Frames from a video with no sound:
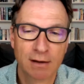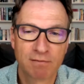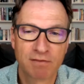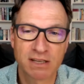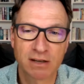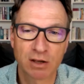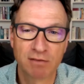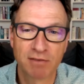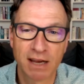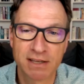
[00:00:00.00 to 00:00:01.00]
physical
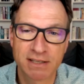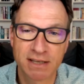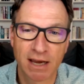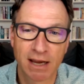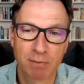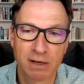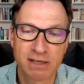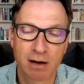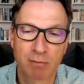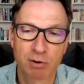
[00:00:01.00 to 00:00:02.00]
events and meeting
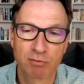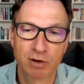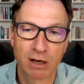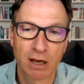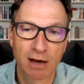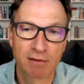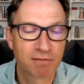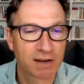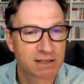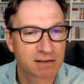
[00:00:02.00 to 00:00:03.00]
up in real life,
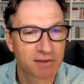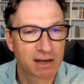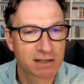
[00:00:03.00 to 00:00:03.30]
face to face.